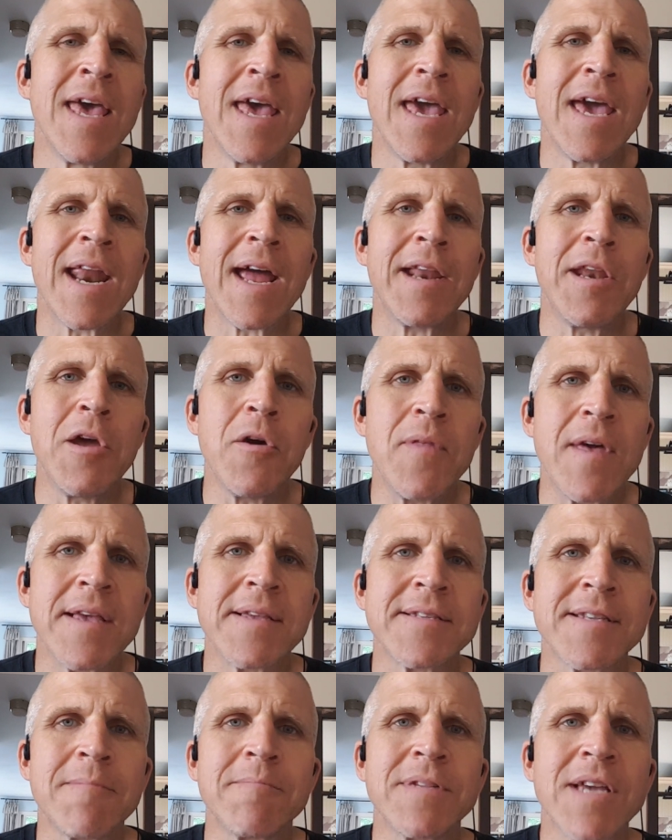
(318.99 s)
And I know
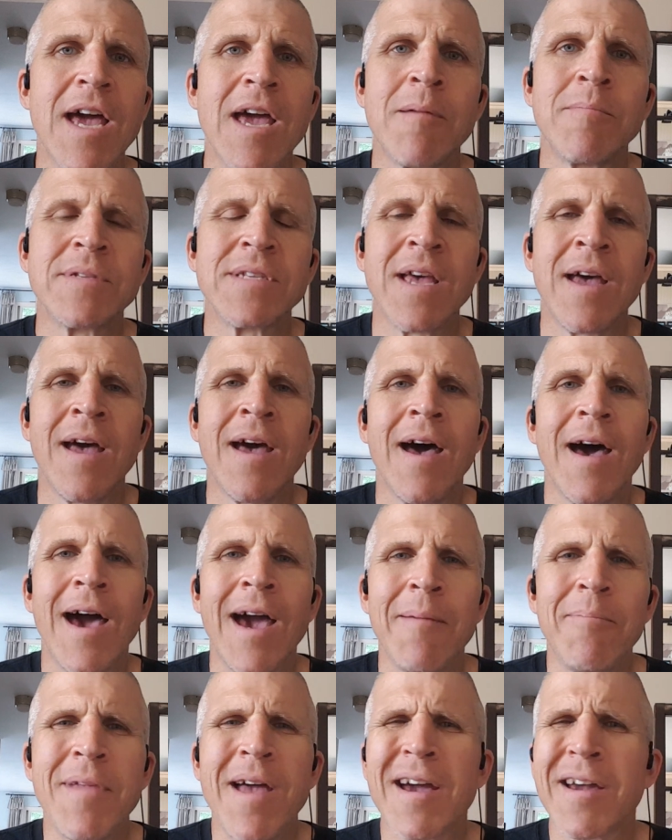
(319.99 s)
that sometimes
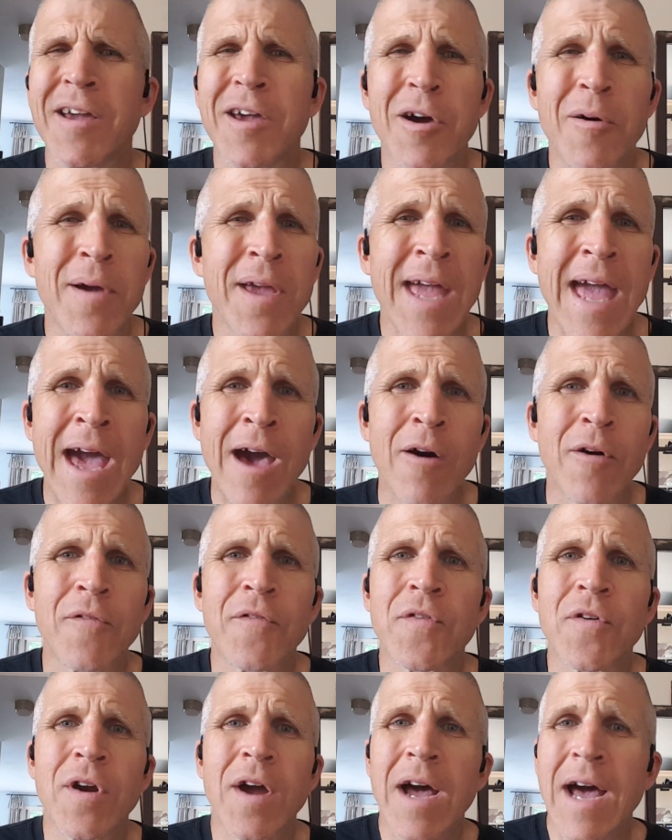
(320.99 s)
I'm not going
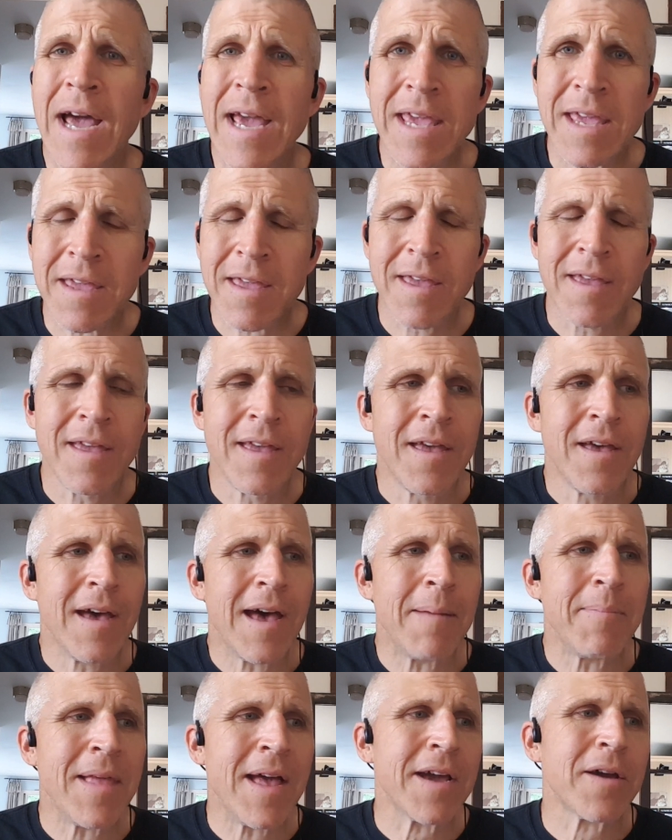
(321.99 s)
out for a hike,
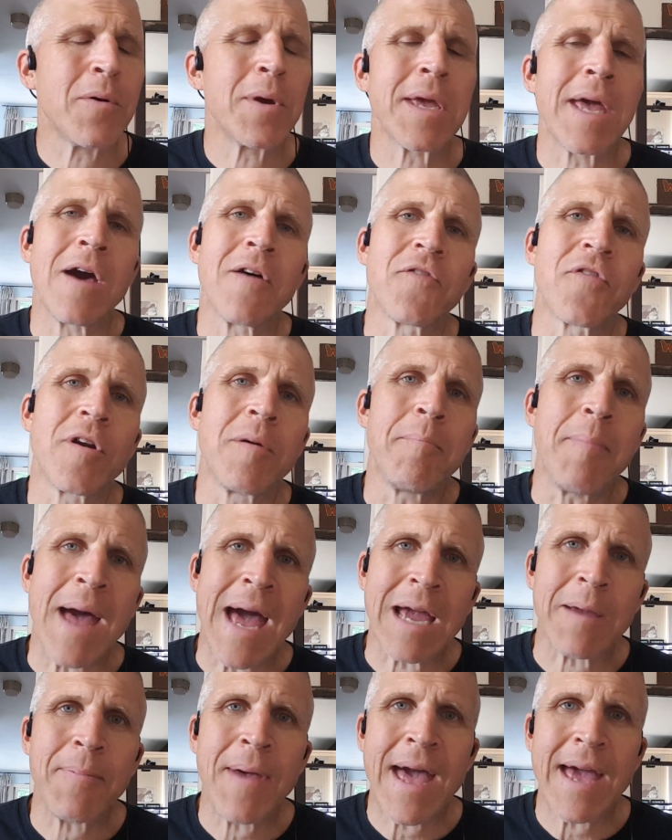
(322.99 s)
I'm not going out for a
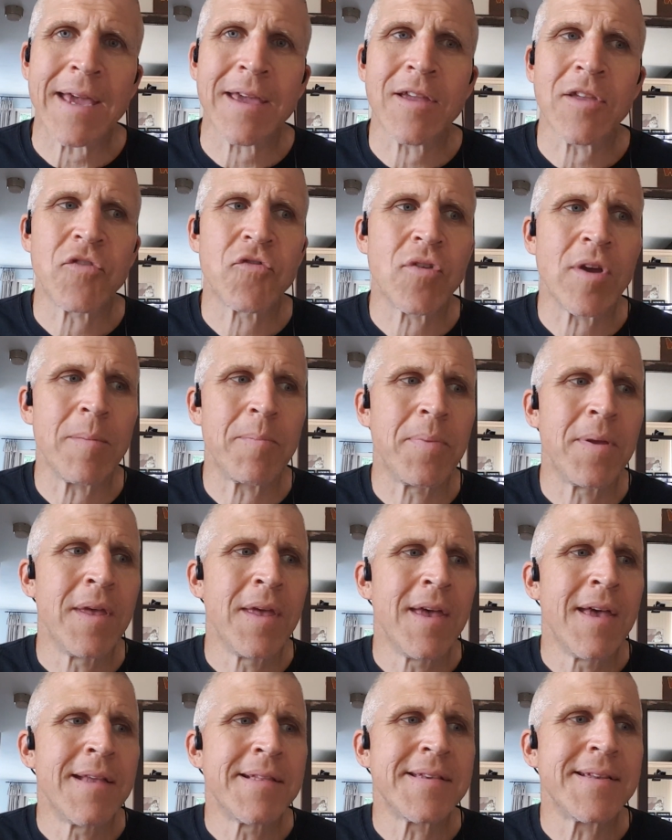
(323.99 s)
backpacking trip
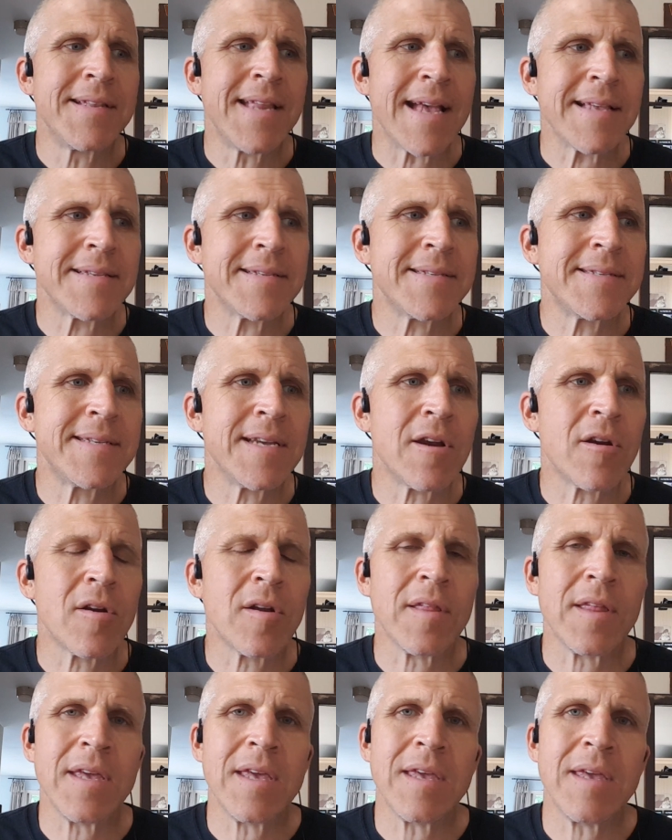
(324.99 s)
to
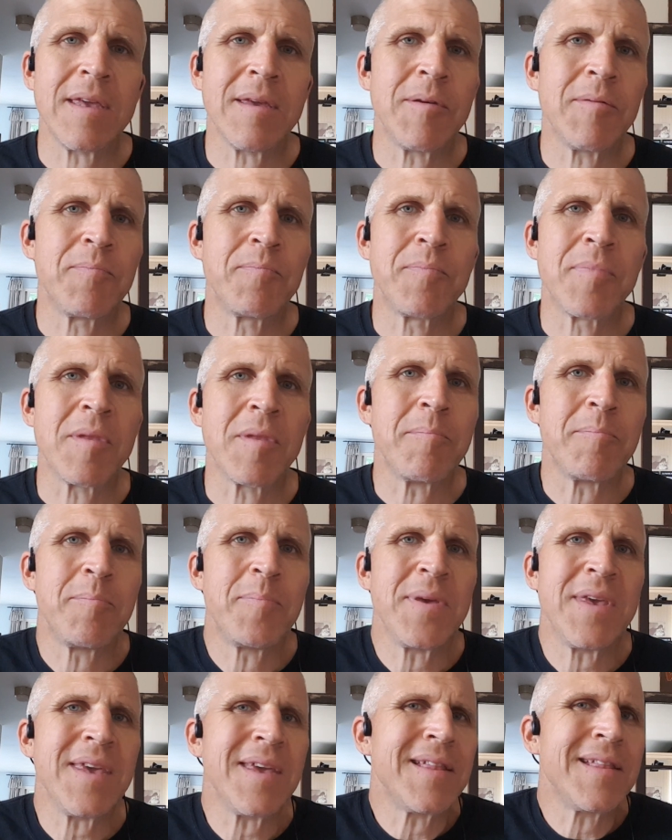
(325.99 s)
necessarily
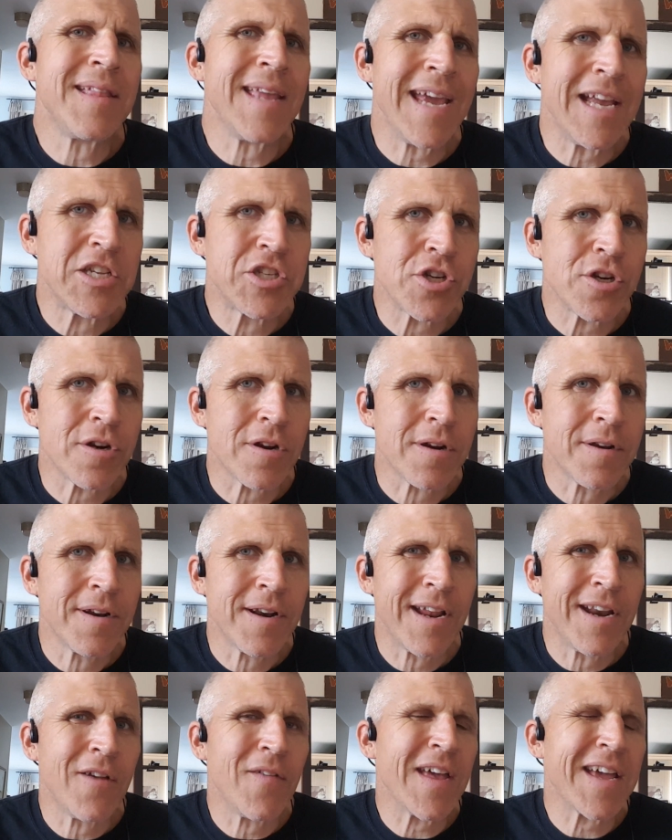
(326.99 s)
be in nature.
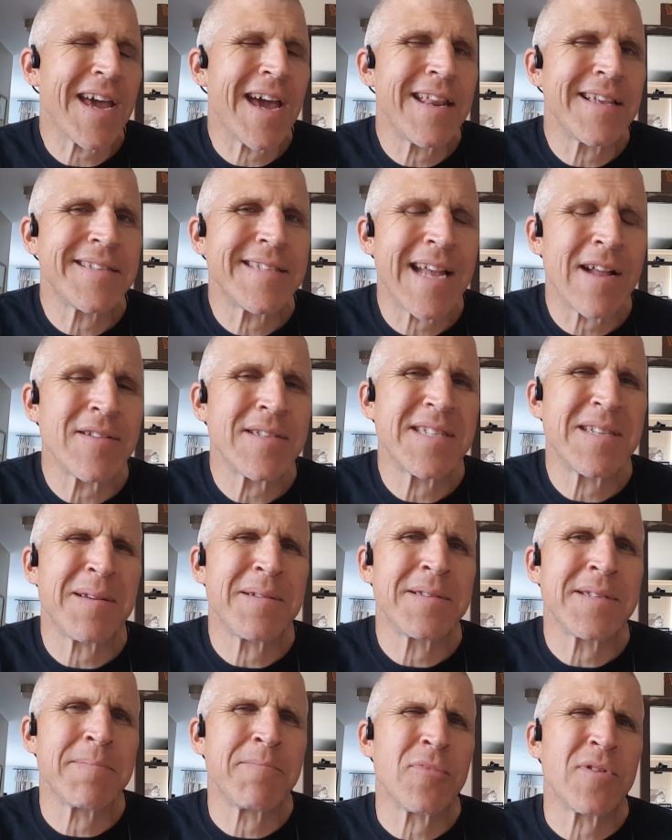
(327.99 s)
I know that kind of sounds
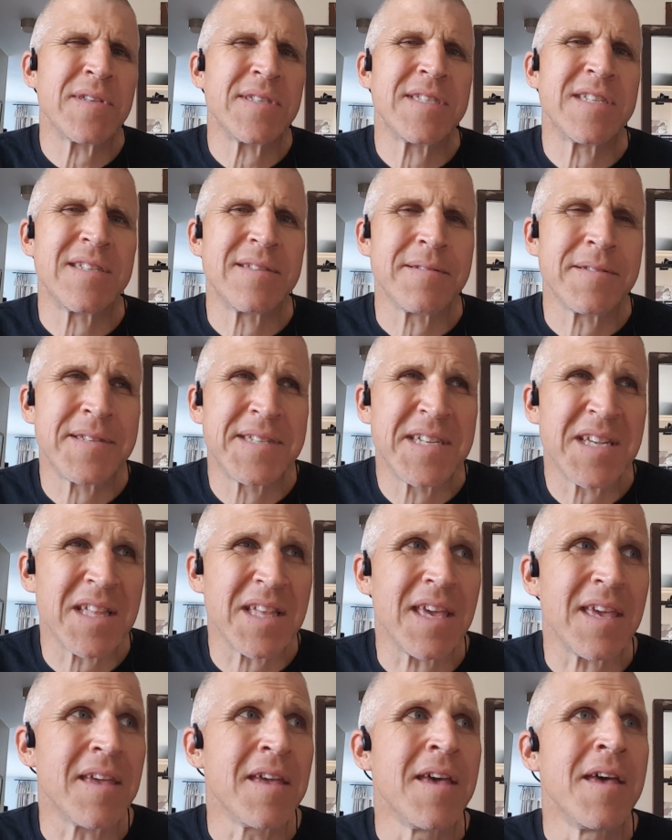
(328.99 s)
somewhat
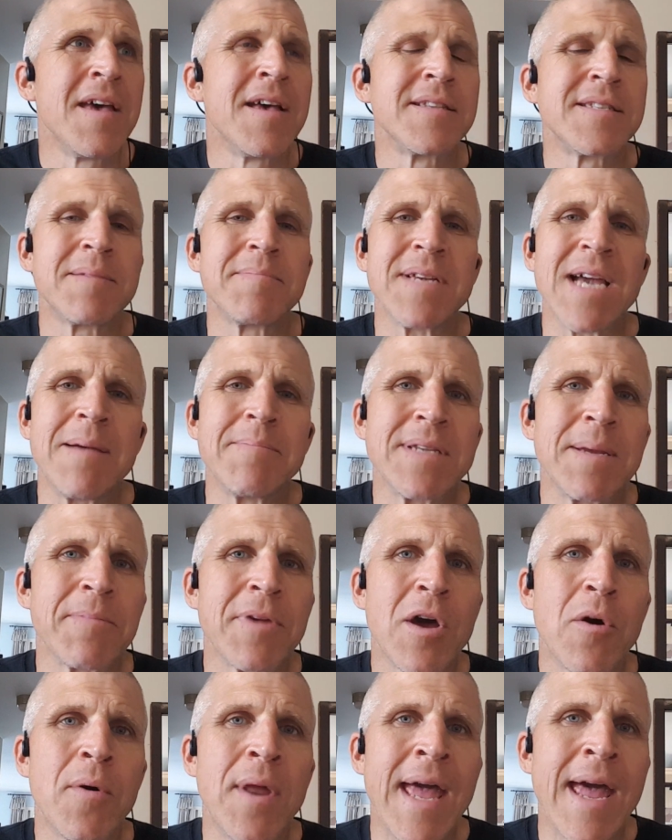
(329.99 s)
silly. Sometimes I'm
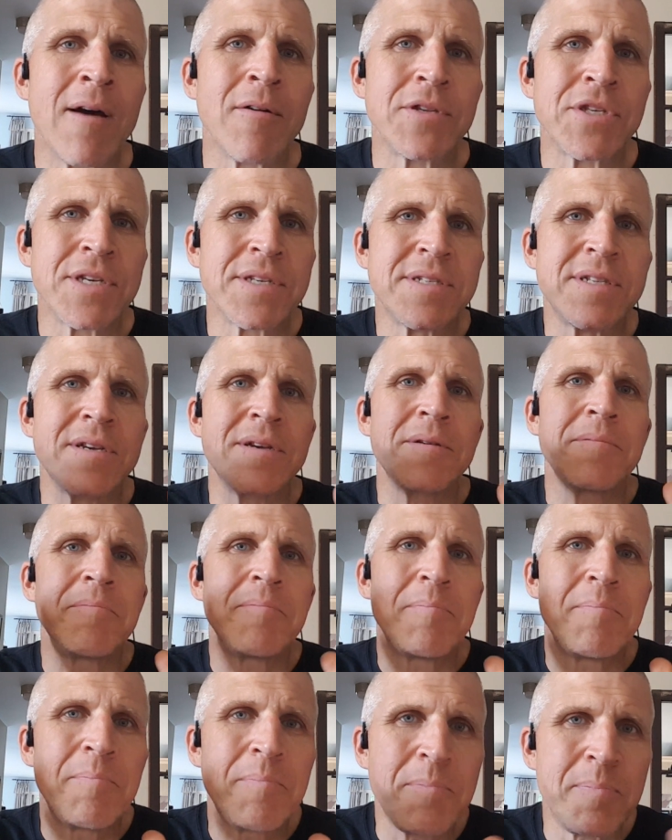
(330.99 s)
going out just to
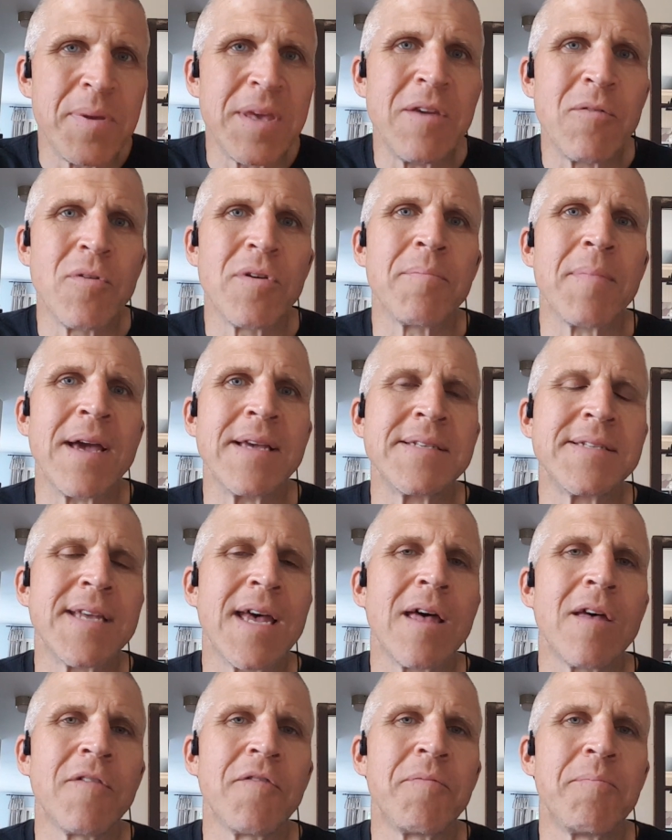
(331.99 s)
be with
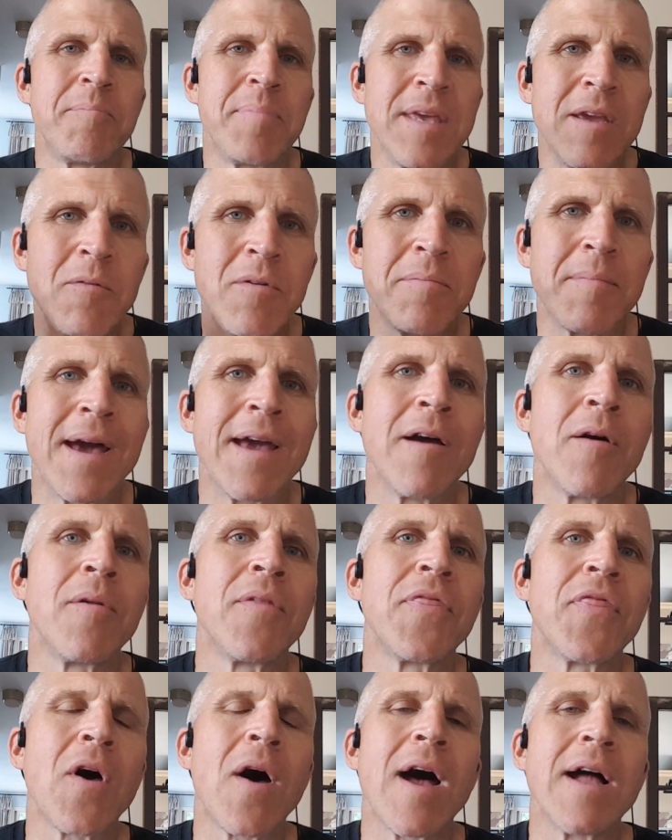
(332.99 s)
myself, be with my
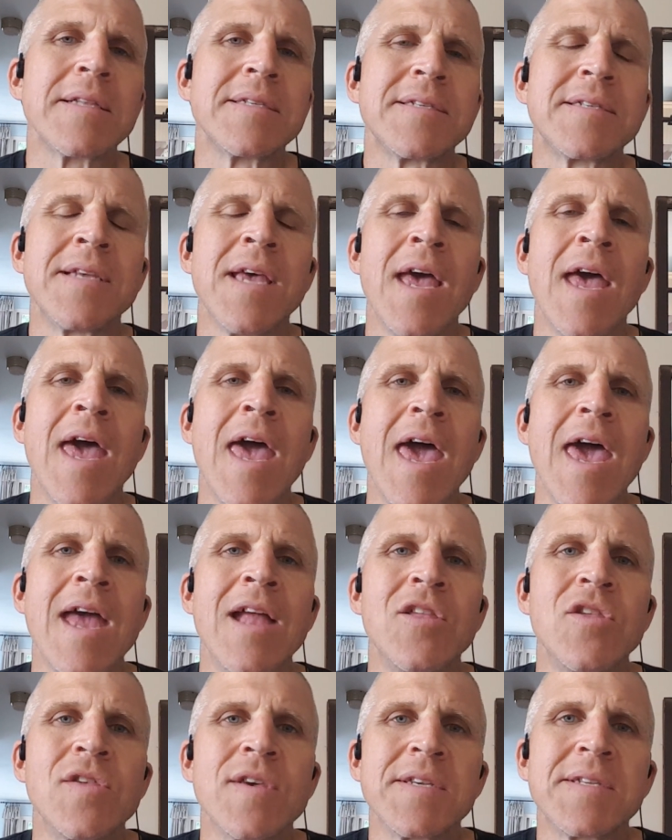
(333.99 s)
own thoughts,
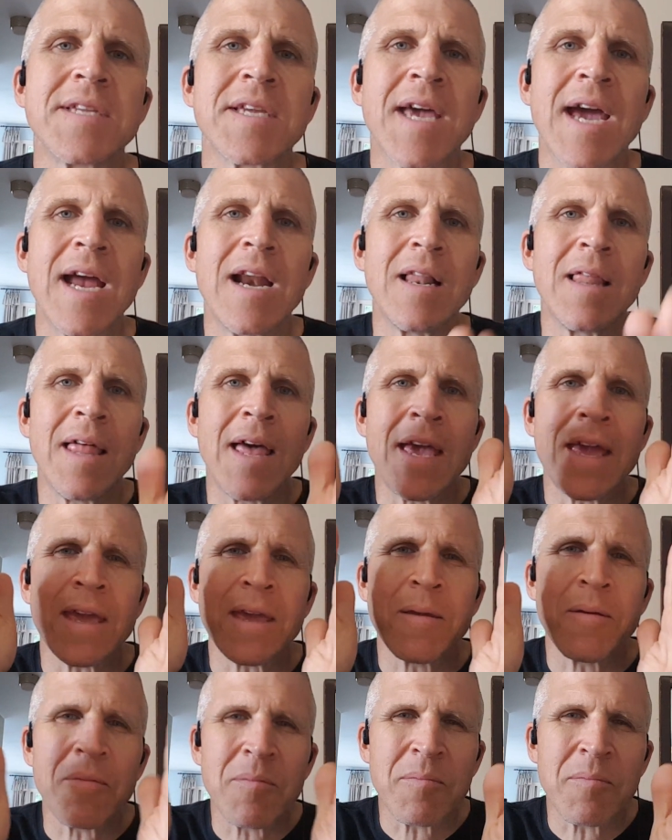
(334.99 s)
and just to kind of like